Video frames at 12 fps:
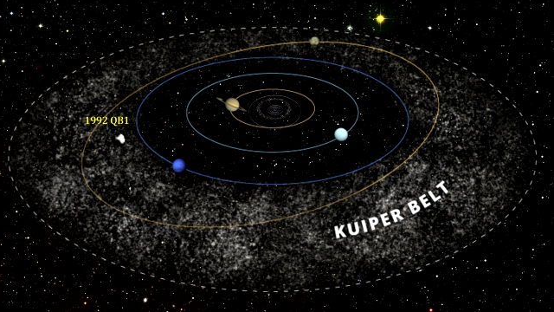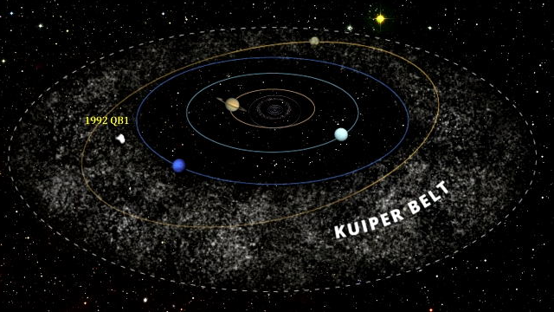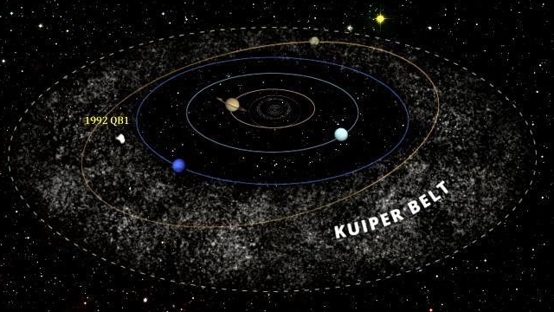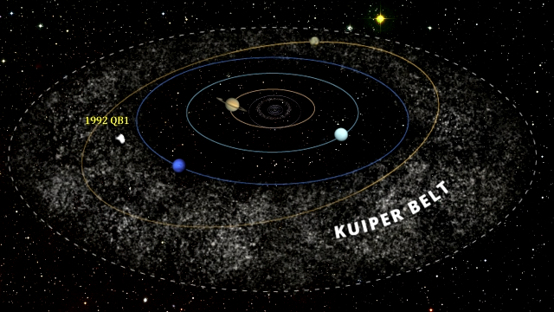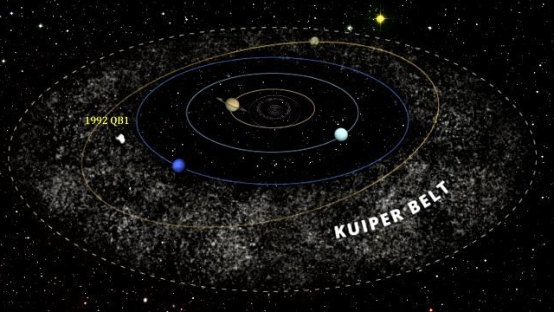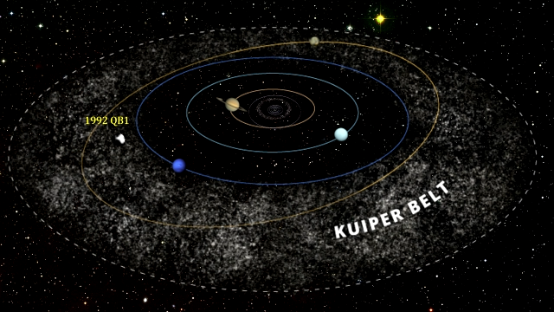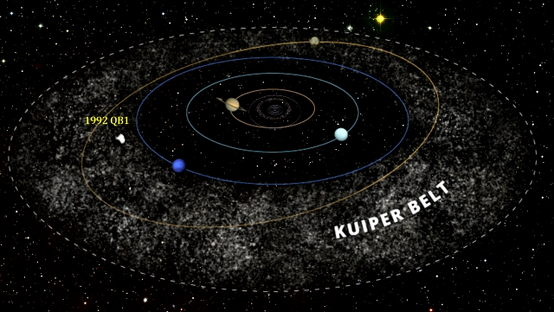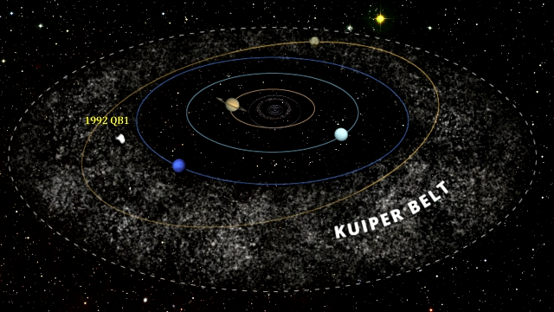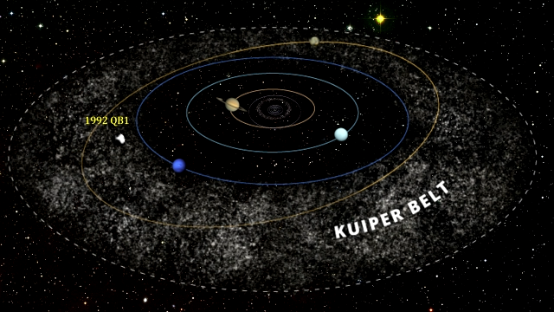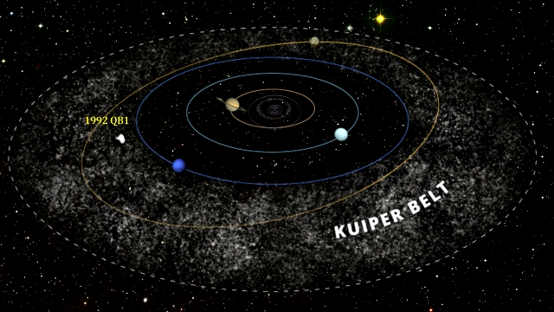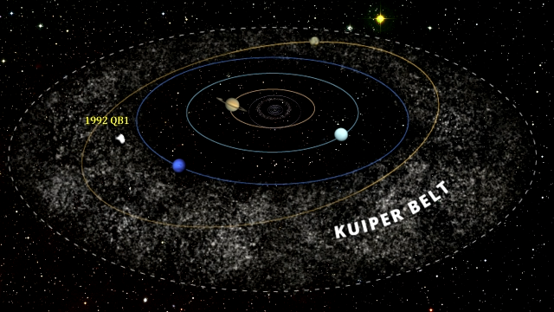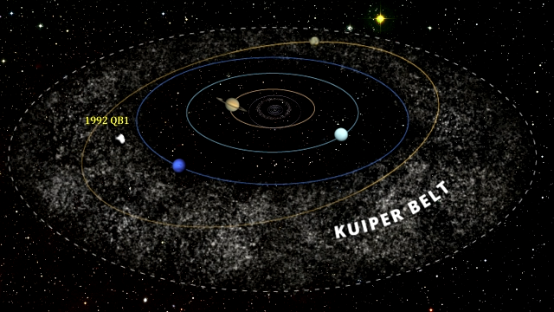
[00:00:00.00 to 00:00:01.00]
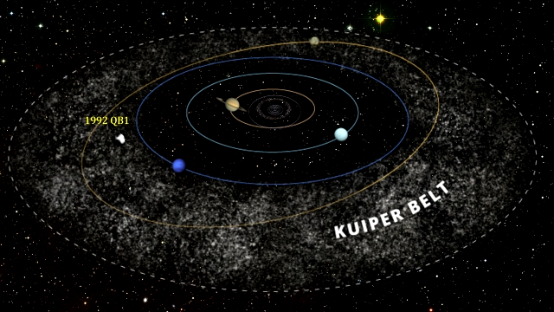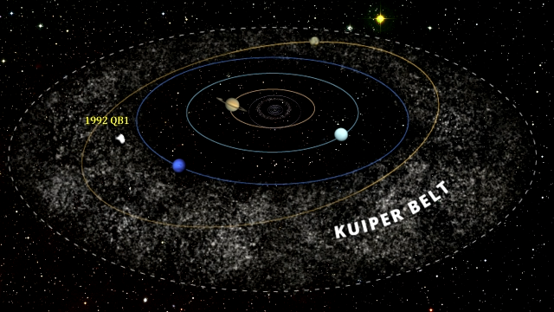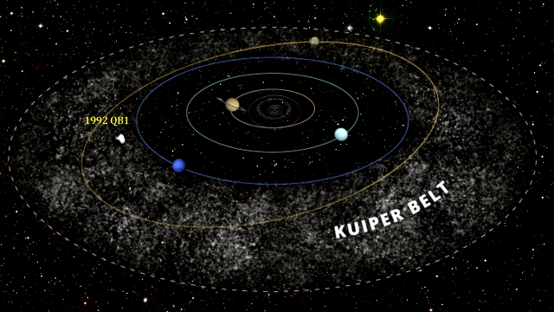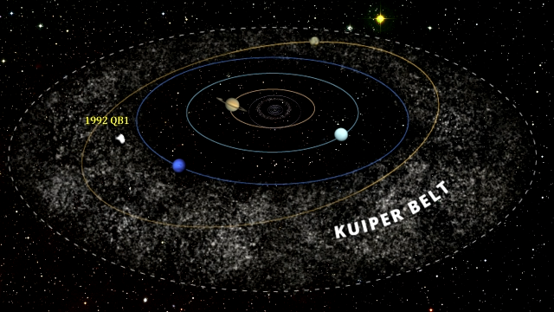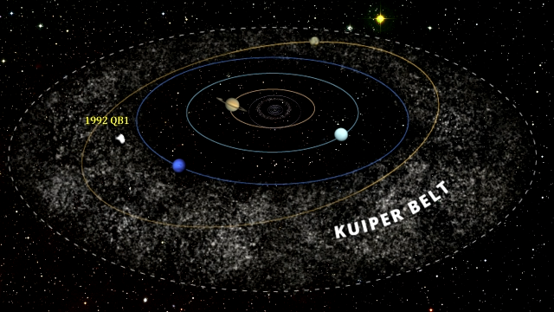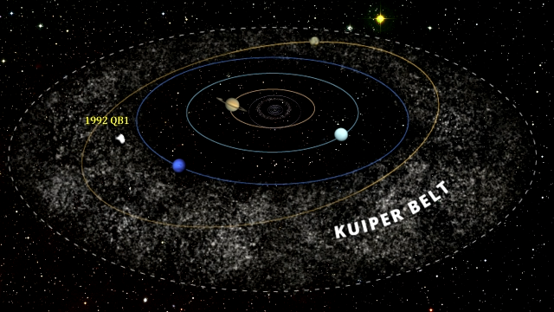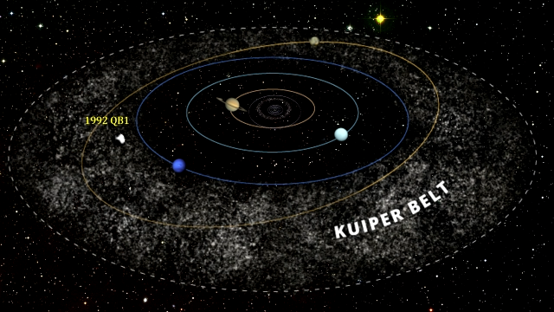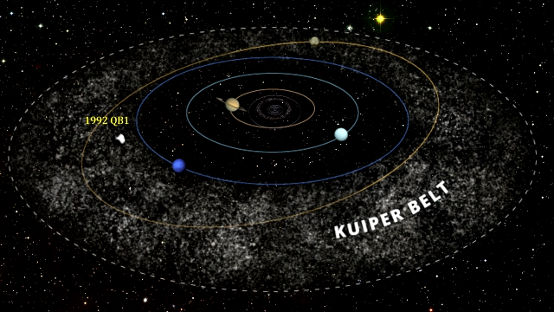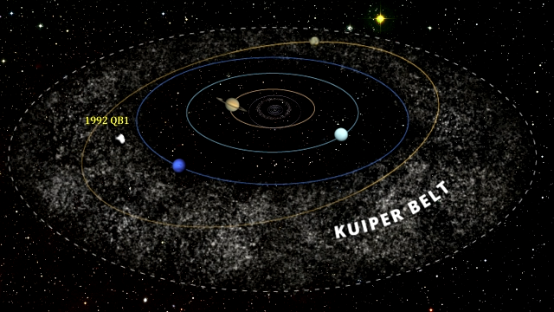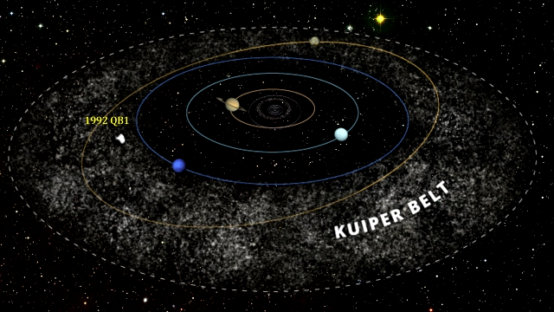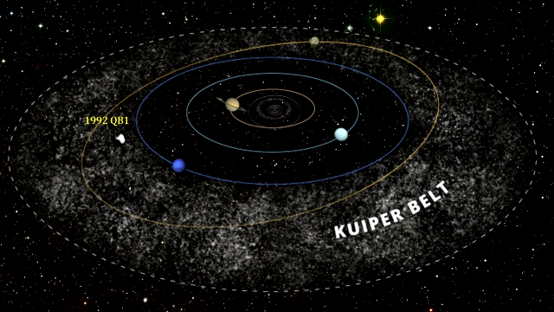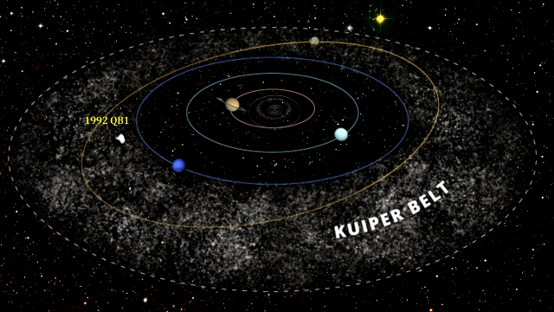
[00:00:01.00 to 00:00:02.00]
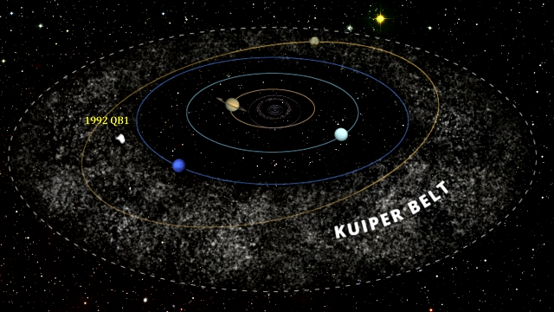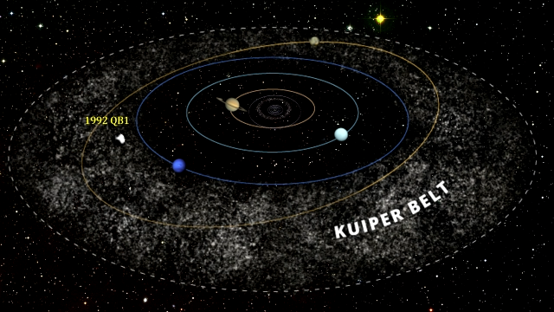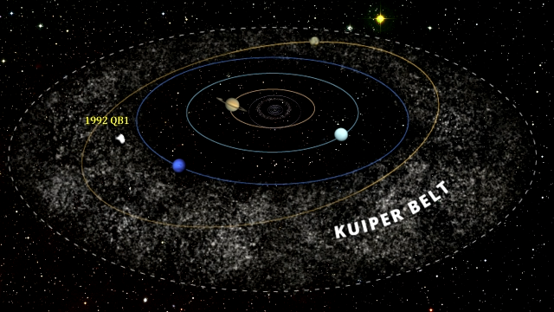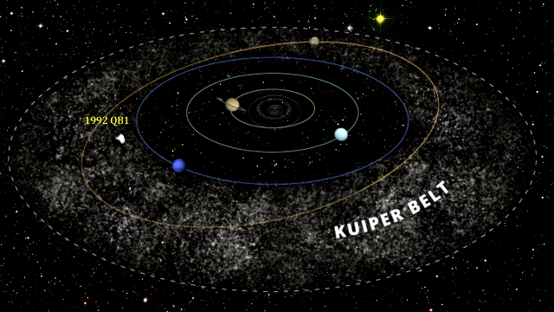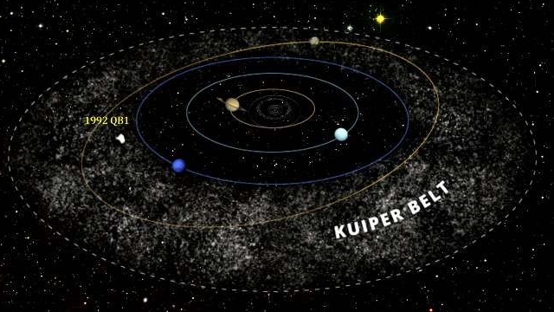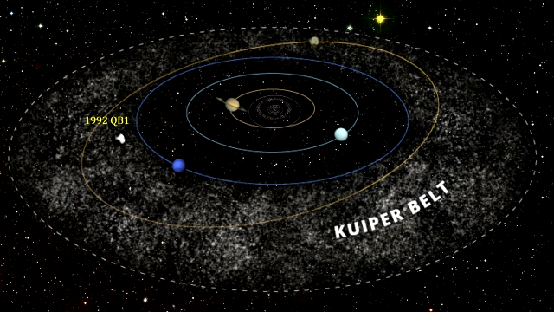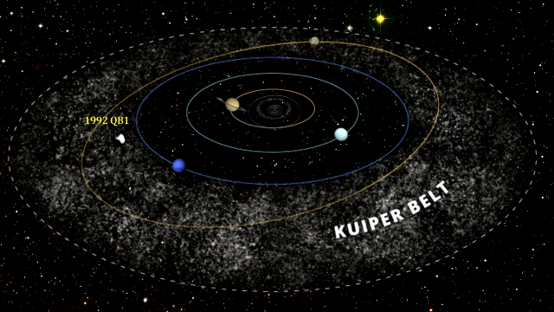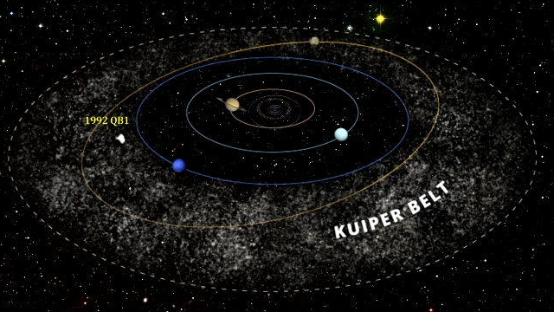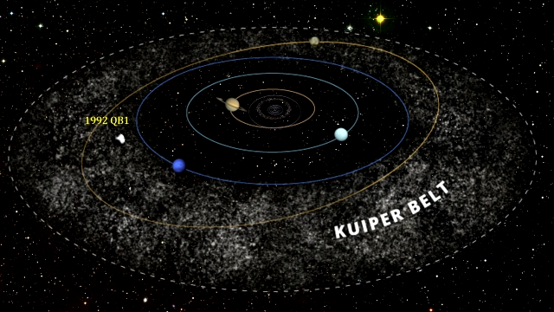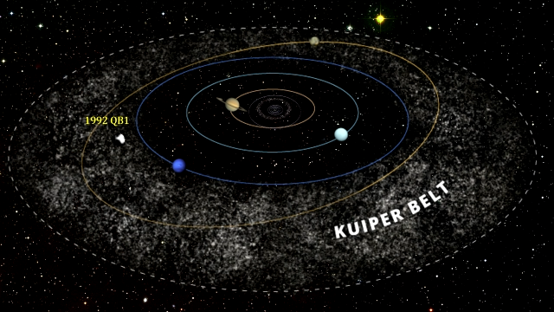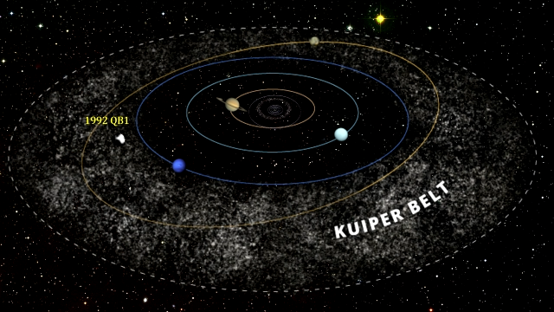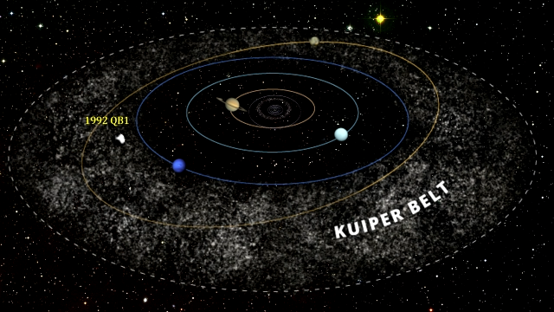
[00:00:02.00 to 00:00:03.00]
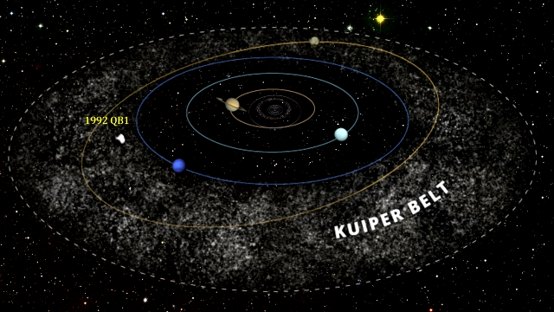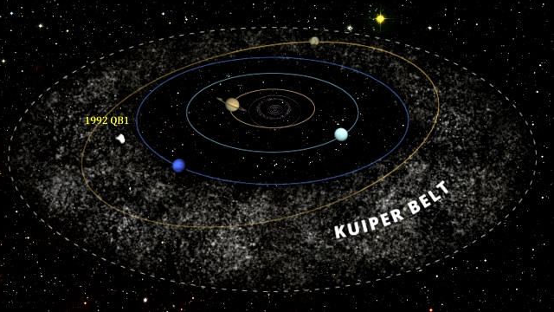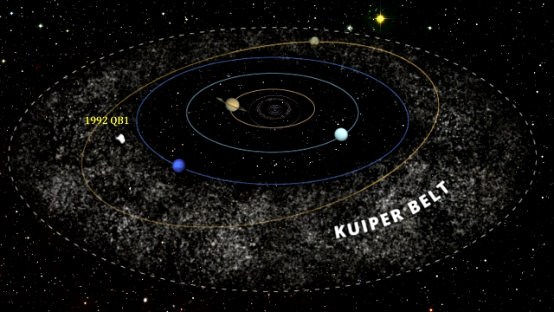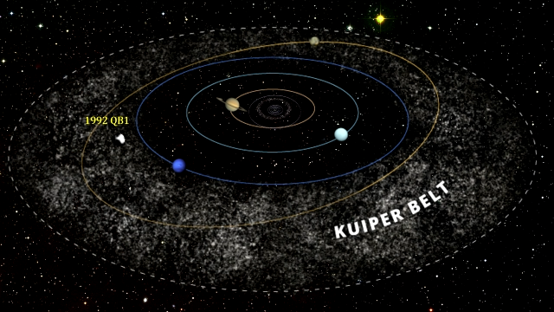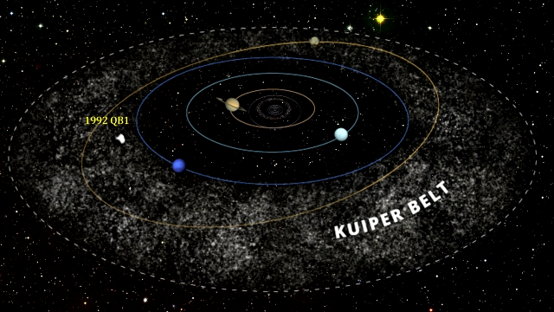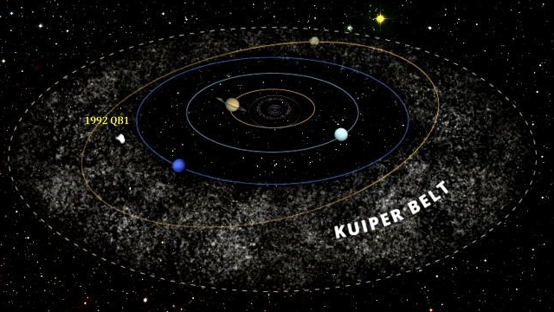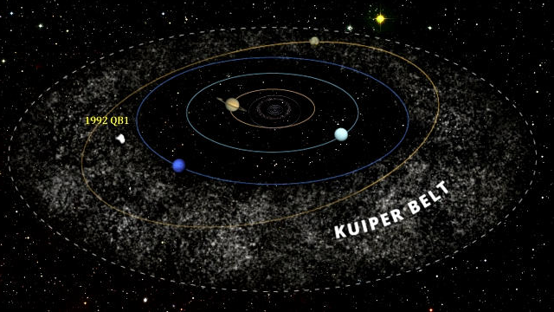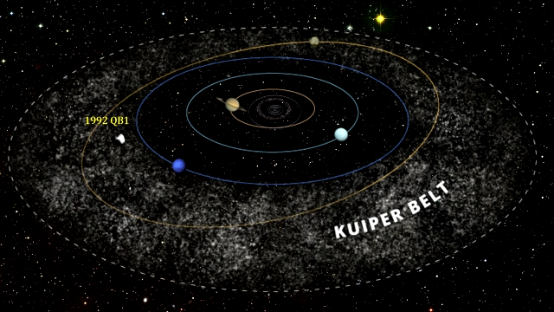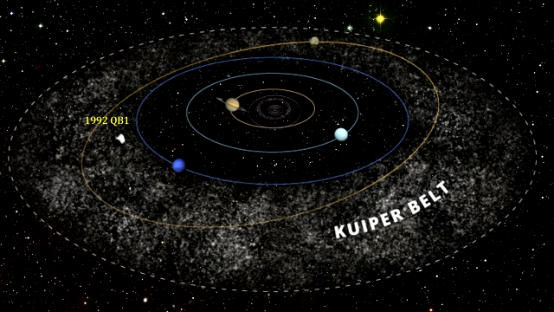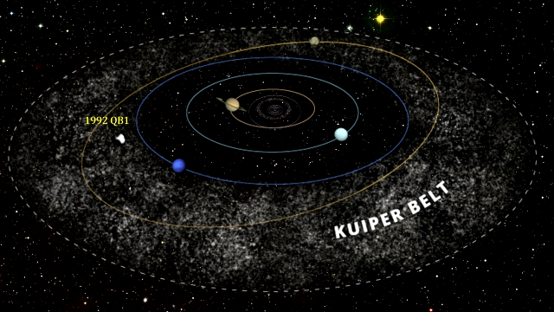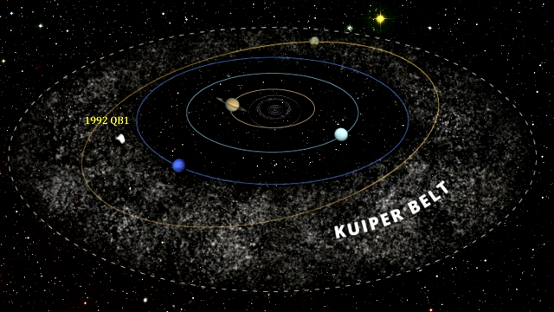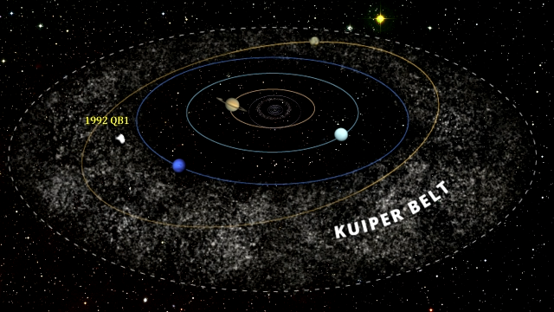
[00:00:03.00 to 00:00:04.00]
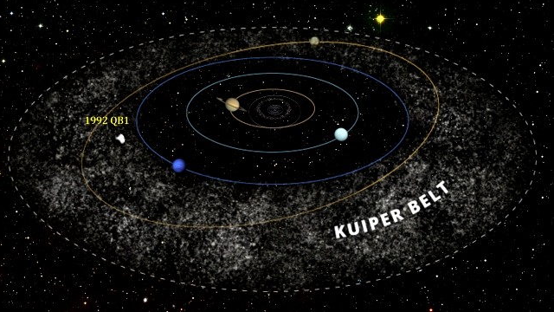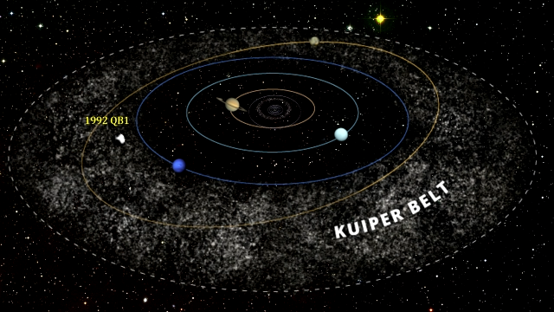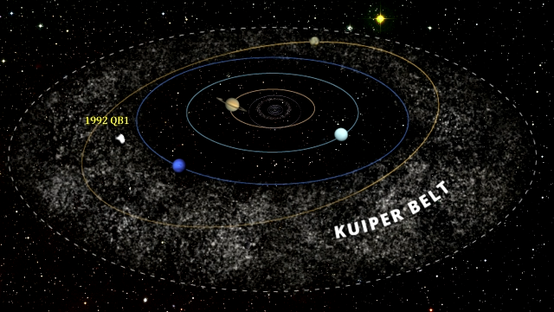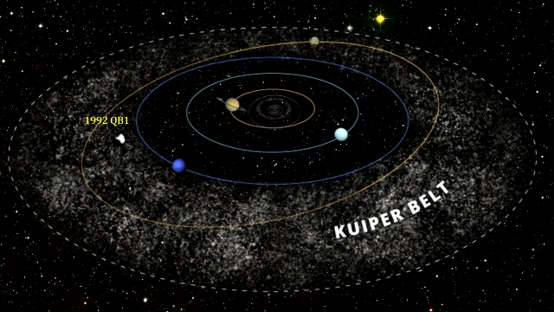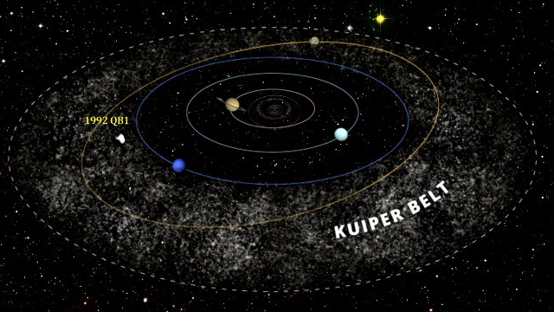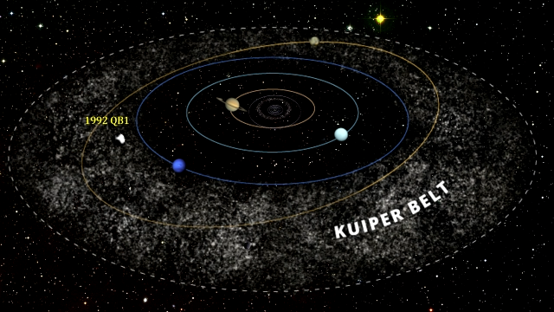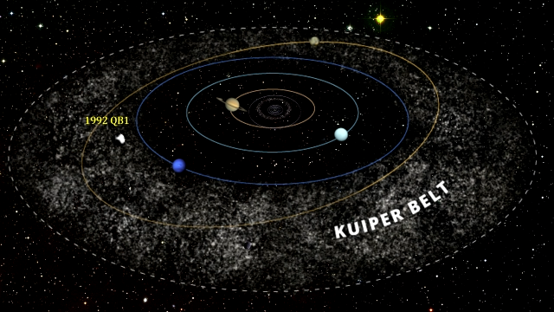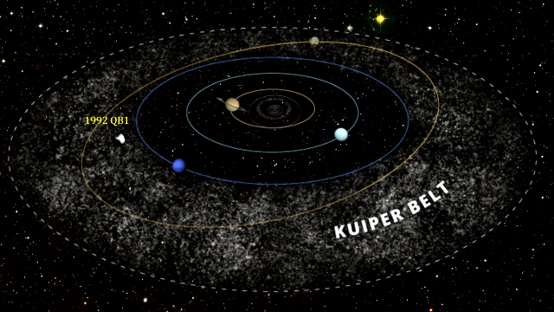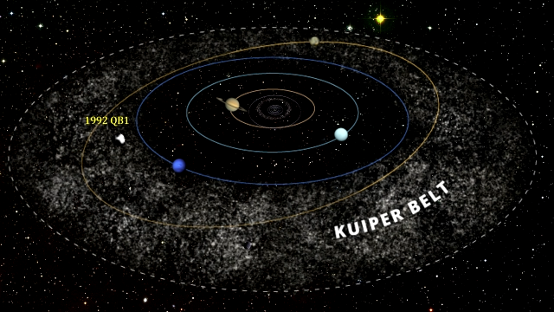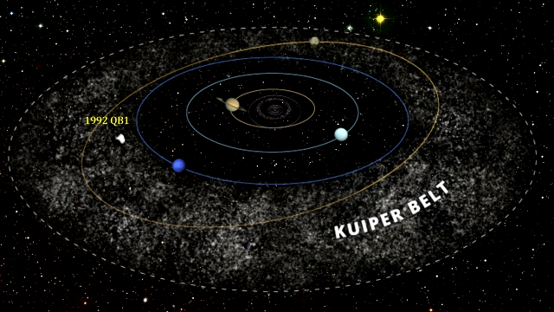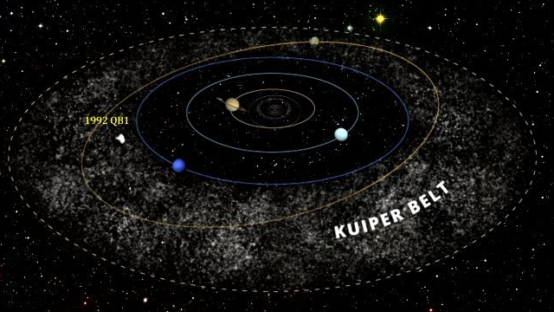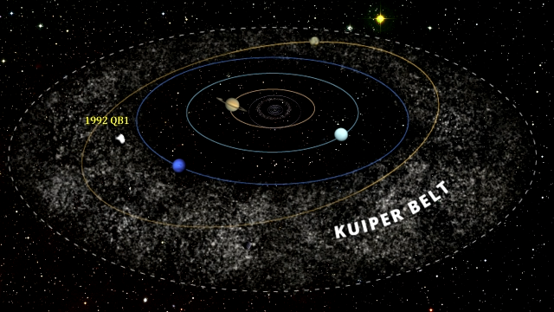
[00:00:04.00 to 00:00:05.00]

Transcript: (no speaker visible)